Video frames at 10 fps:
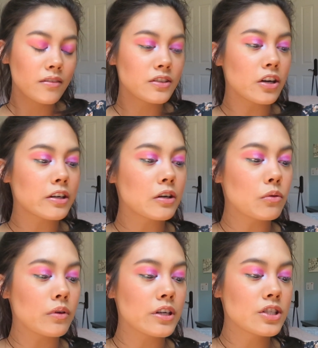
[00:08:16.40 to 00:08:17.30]
of a darker
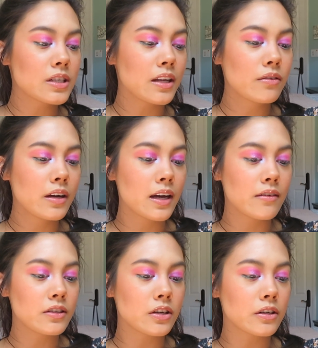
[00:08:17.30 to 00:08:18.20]
orange, and I don't have
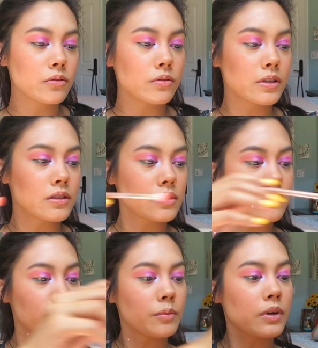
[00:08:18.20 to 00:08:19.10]
a dark
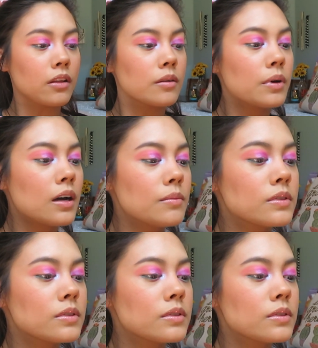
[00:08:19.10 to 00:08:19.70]
orange from Colourpop,